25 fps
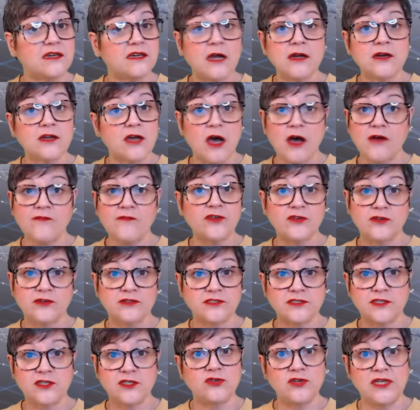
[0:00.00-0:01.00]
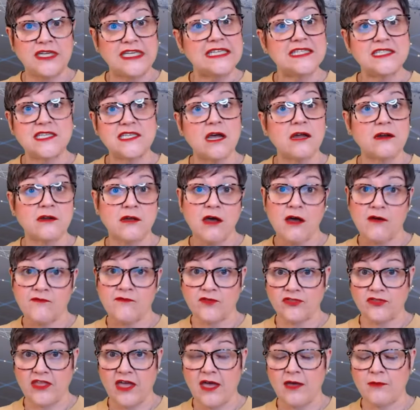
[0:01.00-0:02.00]
uncovered. You know, you need to
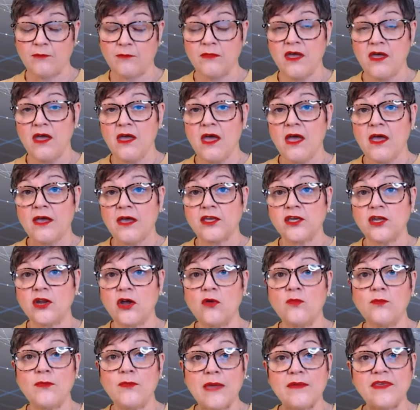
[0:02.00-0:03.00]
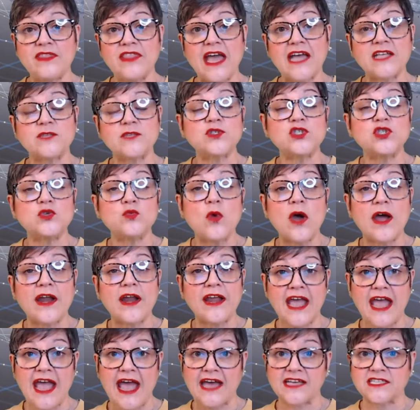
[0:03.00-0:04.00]
uncover them. You know, maybe that's what you want
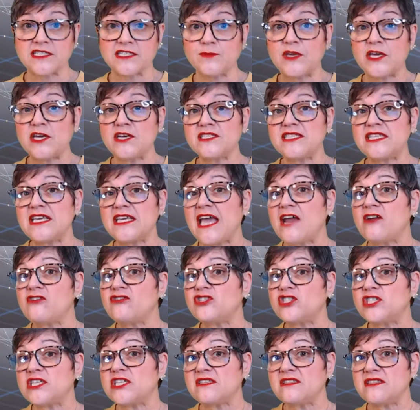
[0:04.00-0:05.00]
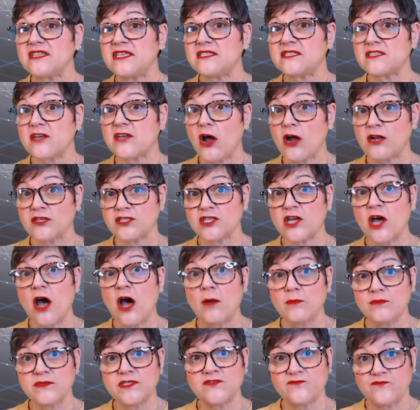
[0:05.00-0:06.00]
to ask, because the energy in these cards
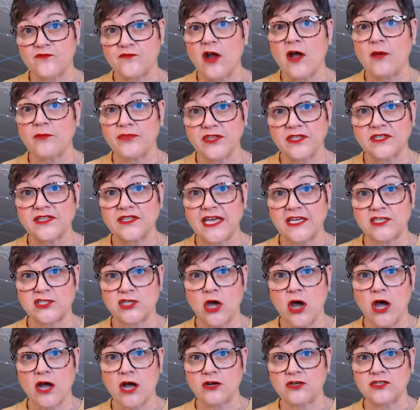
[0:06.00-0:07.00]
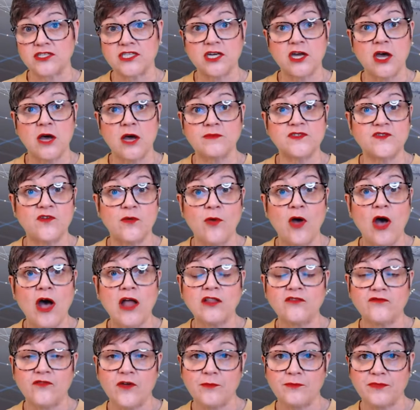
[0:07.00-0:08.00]
comes from the late talkers. It comes from
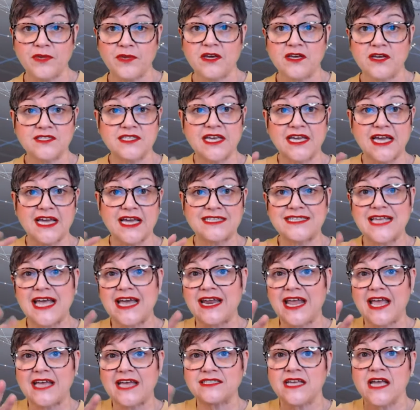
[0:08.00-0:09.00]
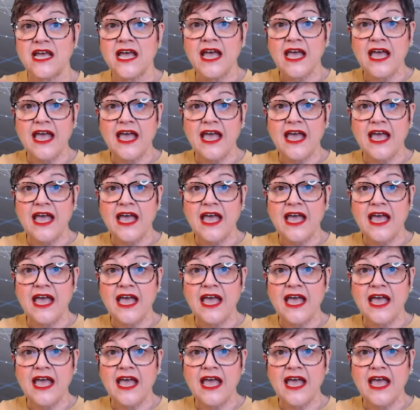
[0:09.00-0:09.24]
all of them, because like I said, as